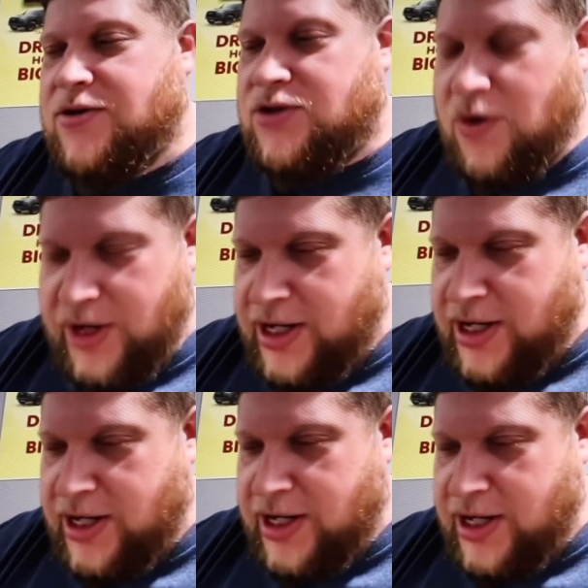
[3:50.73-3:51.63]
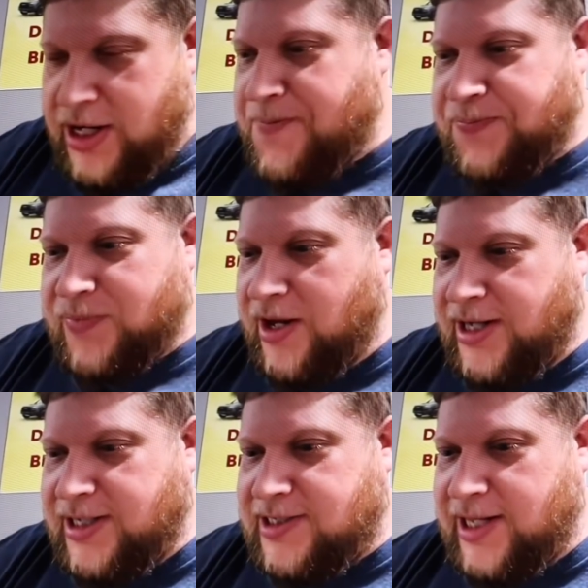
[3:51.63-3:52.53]
So he comes out, and
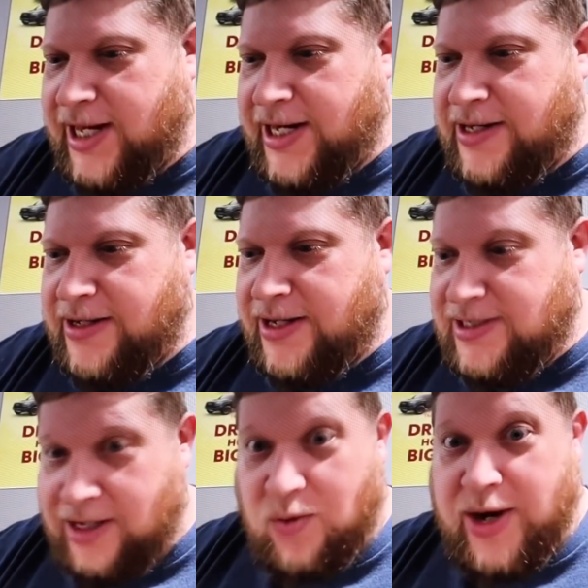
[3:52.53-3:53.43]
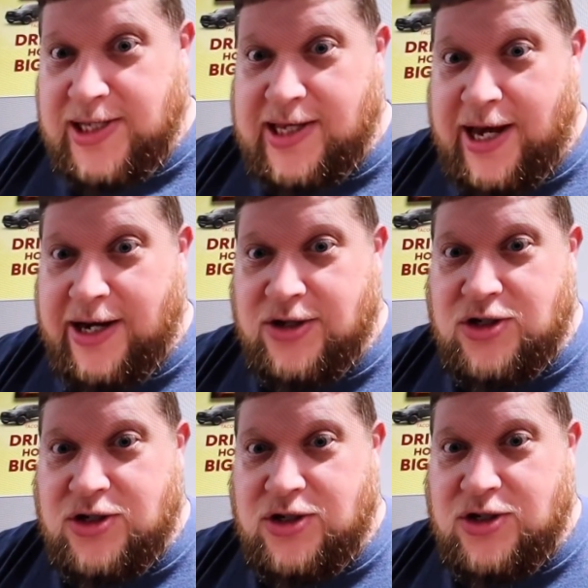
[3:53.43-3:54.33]
I said, "Is it a wastegate
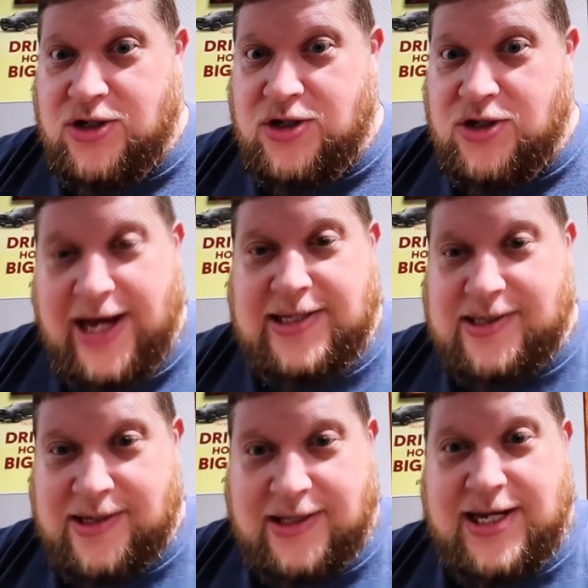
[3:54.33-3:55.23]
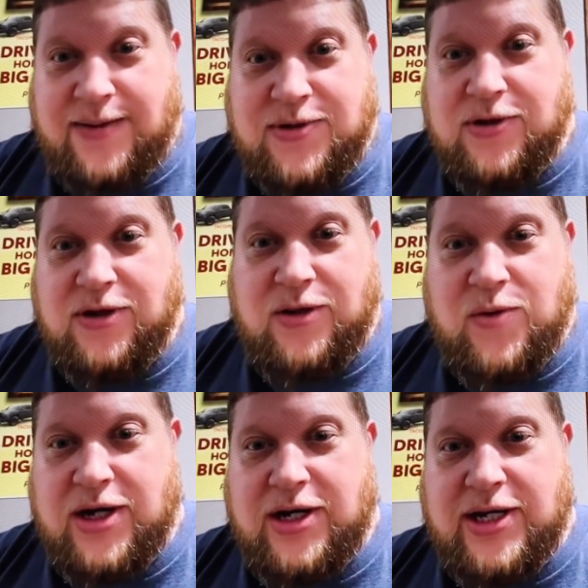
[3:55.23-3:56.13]
issue?" And he's like, "Yes, that's absolutely
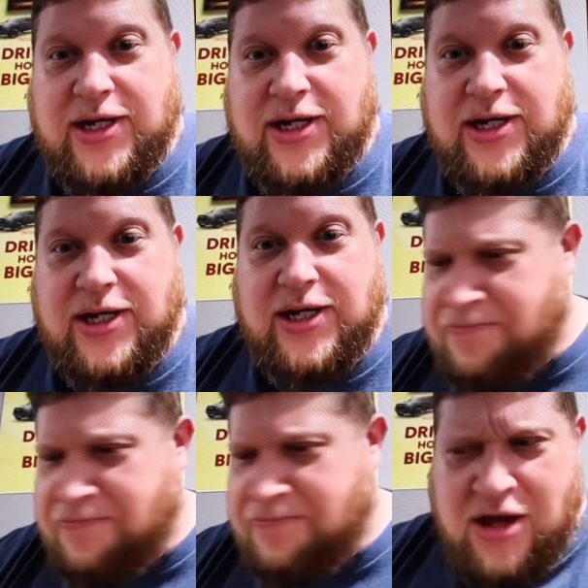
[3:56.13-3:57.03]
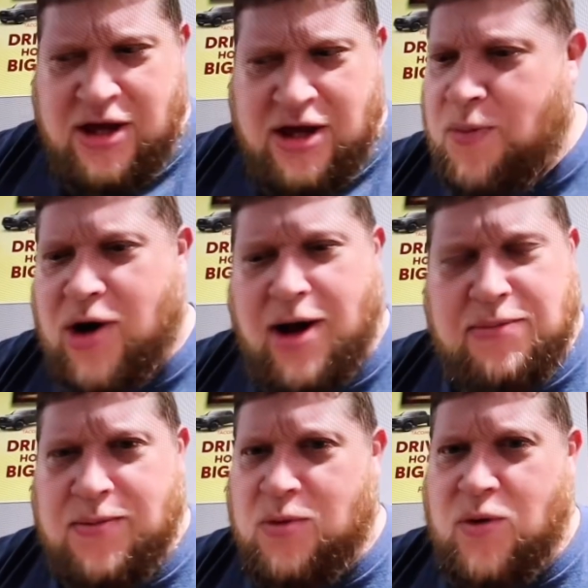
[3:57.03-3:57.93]
what it is." And he's like, "No
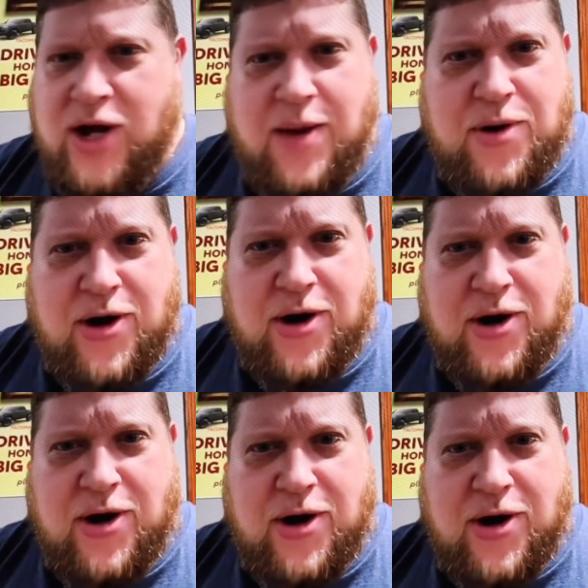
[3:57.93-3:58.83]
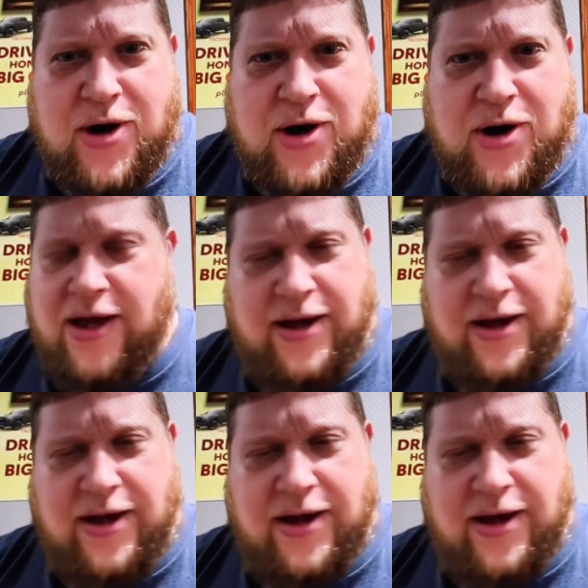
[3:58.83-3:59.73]
problem. We'll get parts in, and in a
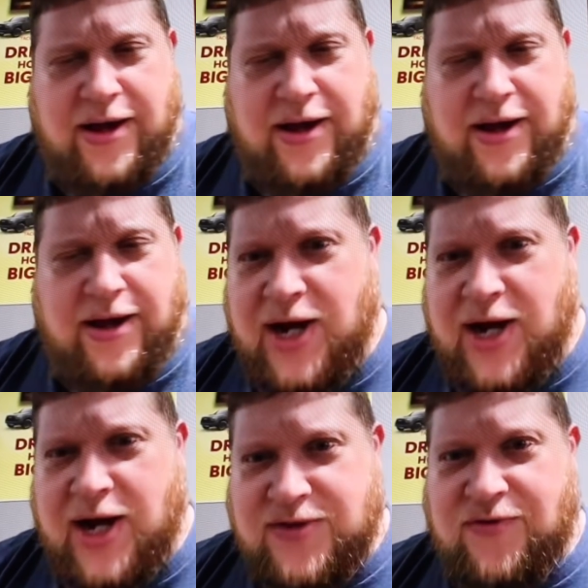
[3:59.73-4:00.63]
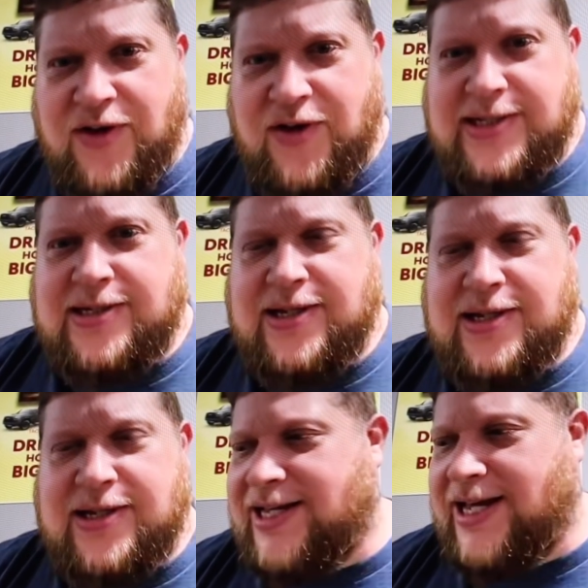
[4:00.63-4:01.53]
couple days, we'll have this fixed." And
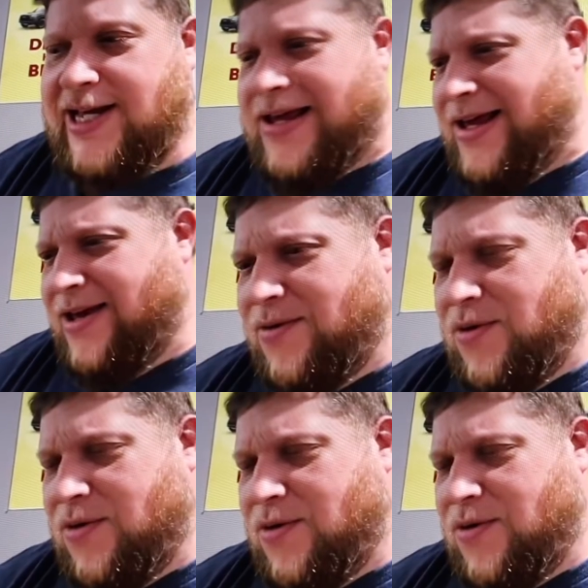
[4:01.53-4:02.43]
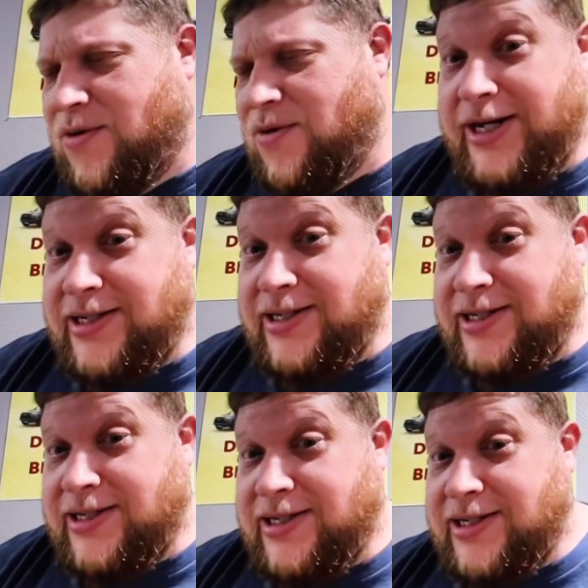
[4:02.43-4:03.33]
I said, well, "What I'm reading
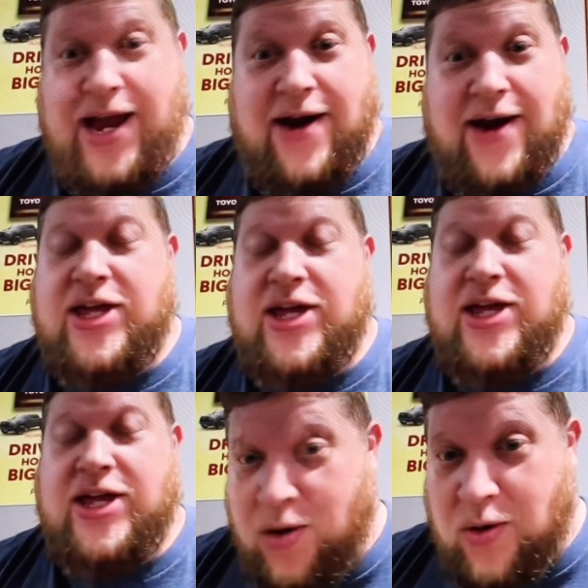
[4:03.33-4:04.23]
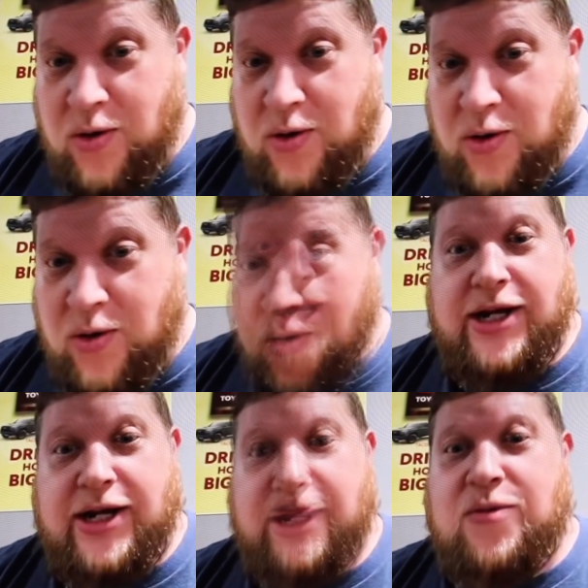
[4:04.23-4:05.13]
said everything's back ordered, and
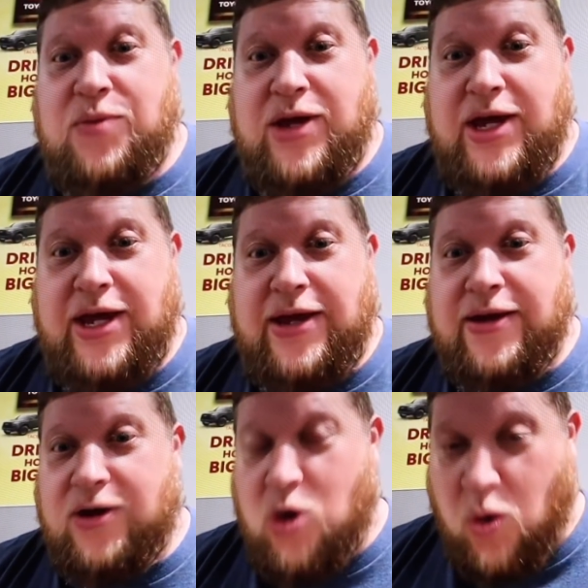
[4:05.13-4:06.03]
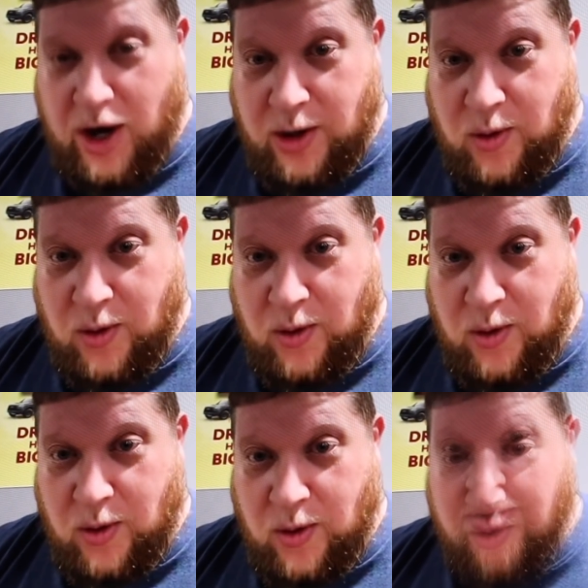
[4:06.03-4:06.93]
it's going to be quite a
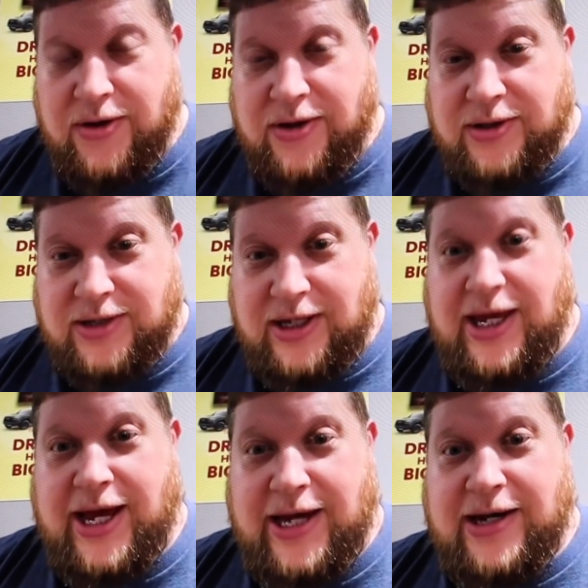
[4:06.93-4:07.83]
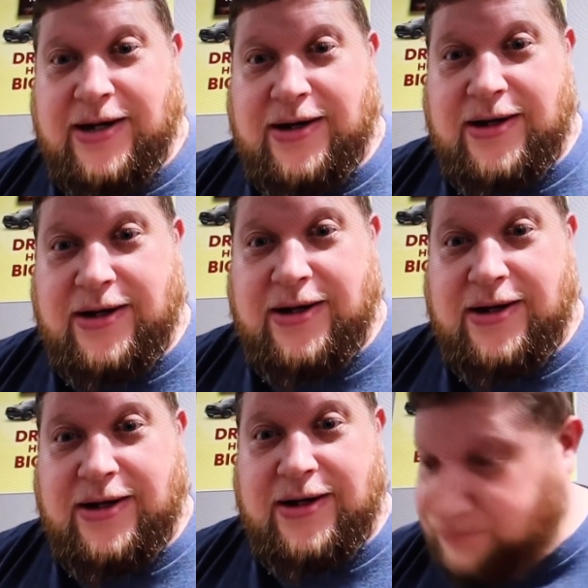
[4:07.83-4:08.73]
while to get you
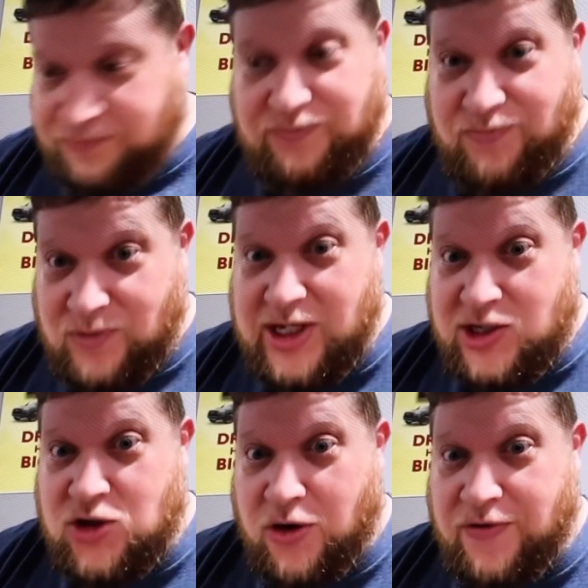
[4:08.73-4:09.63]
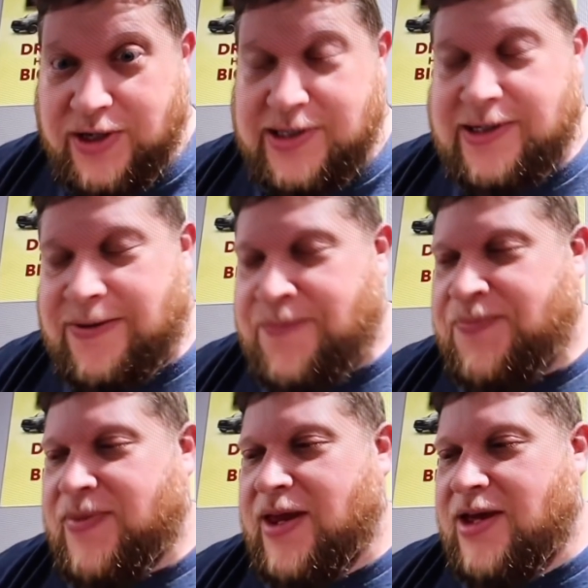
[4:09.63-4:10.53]
know this serviced."
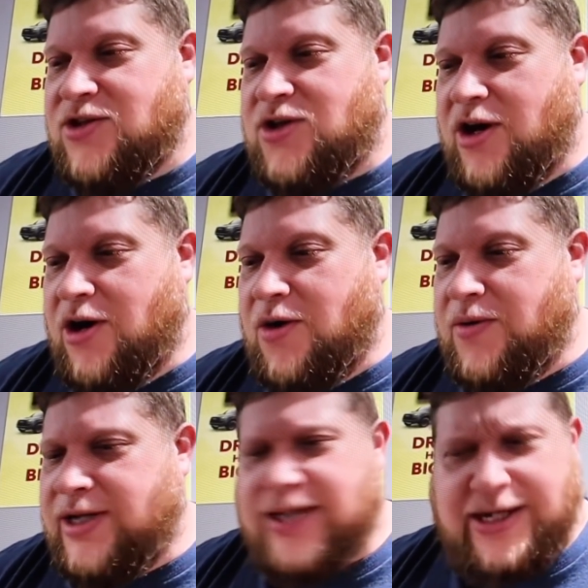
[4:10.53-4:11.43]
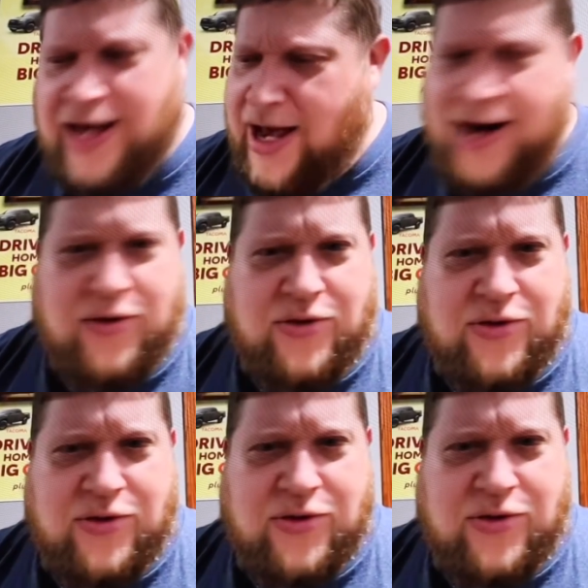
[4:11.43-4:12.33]
So he's like, no, nah, I don't
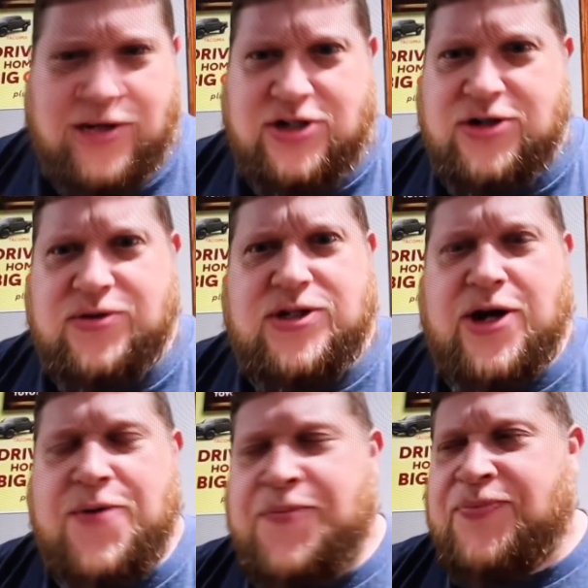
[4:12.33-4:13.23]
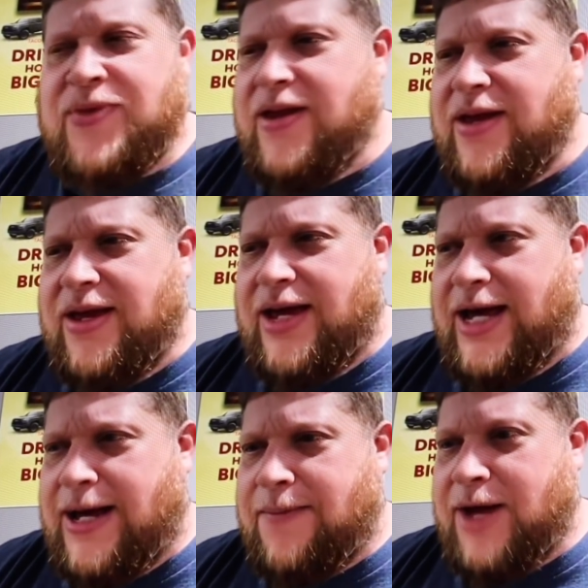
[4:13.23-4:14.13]
think that's the issue. So
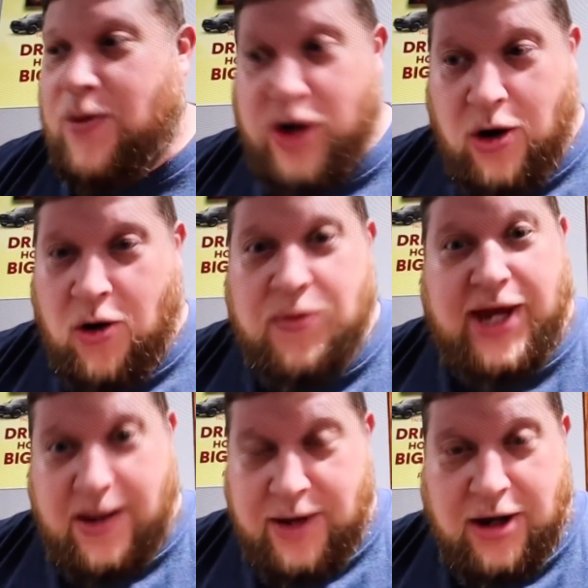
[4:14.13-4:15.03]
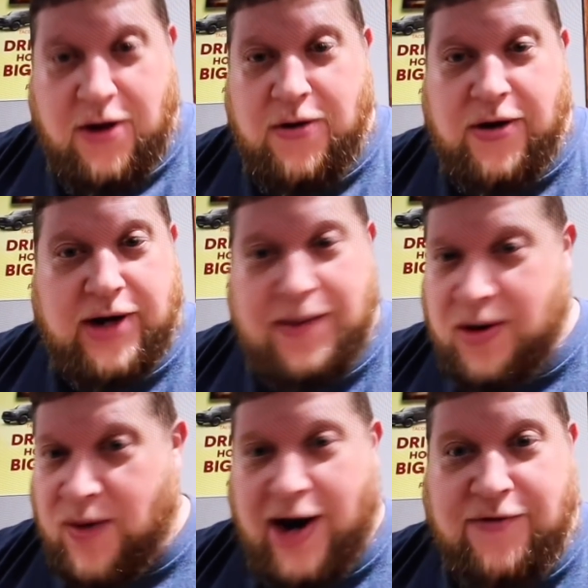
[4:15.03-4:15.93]
um, I went home. They gave me a loaner, gave
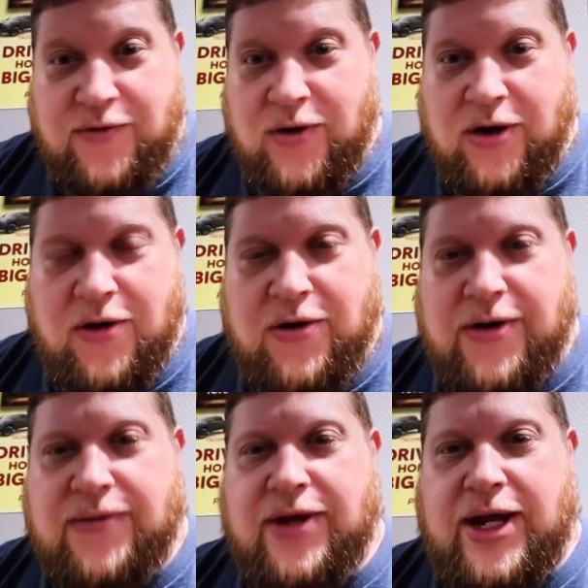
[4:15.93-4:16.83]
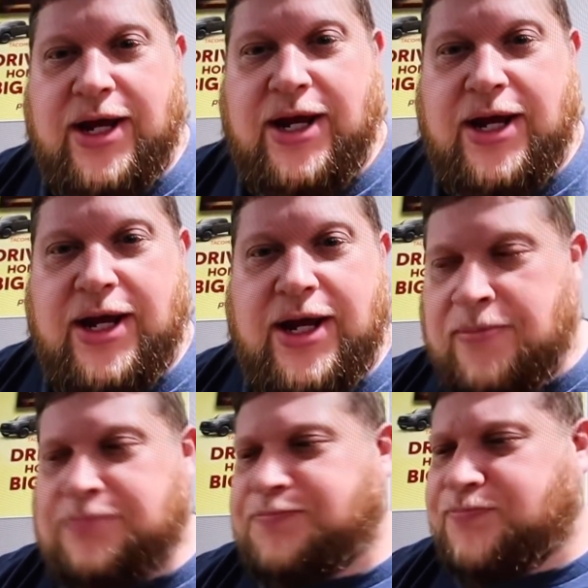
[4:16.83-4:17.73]
me a RAV4 loaner, and I went
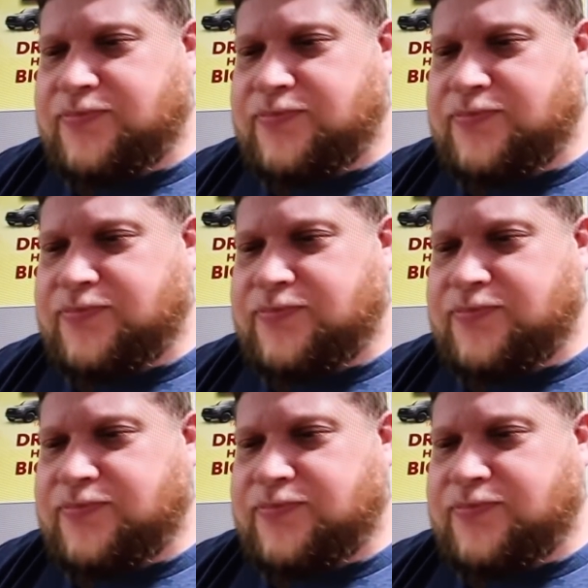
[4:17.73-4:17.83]
home.